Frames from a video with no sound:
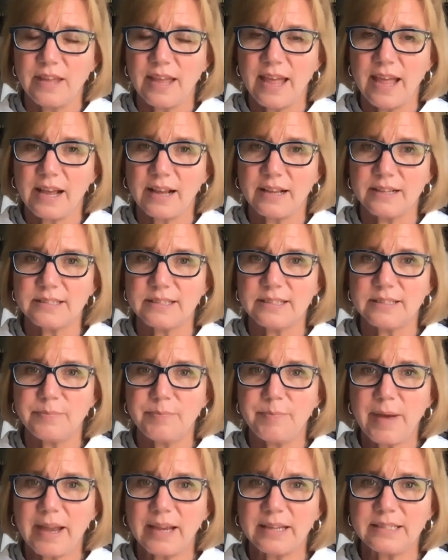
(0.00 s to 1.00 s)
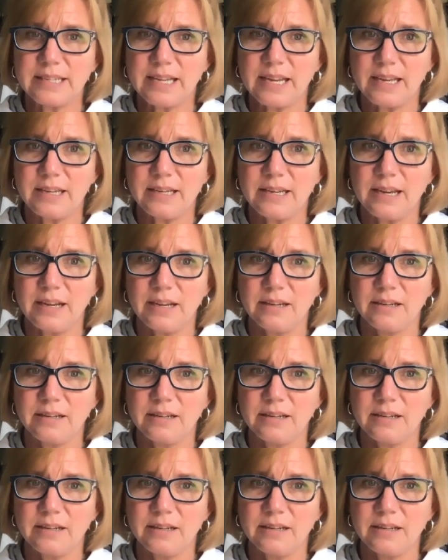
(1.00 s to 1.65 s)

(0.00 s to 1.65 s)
Expected.